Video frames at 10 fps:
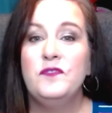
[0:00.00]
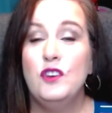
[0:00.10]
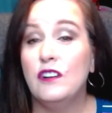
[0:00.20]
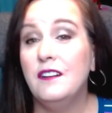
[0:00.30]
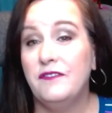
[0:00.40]

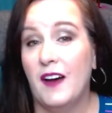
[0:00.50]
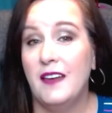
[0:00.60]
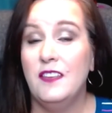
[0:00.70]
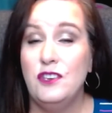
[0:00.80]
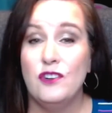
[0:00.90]
you're going to
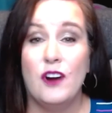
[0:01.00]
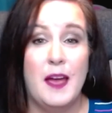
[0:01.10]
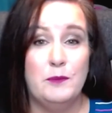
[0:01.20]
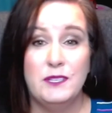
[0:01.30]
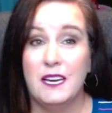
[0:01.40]
find that you're
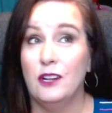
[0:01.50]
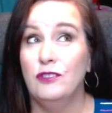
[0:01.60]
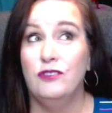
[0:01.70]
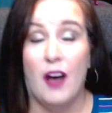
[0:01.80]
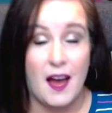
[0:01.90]
able to get a
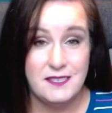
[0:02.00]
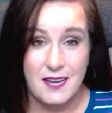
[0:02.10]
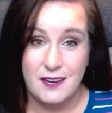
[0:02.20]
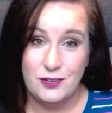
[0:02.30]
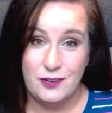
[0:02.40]
lot
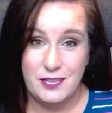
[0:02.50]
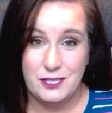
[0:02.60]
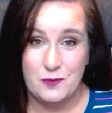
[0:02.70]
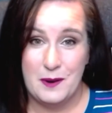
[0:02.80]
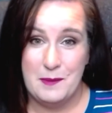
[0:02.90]
done during this
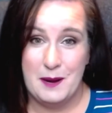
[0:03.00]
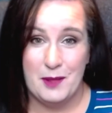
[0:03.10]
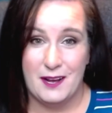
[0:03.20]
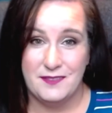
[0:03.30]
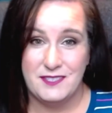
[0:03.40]
20 minute block of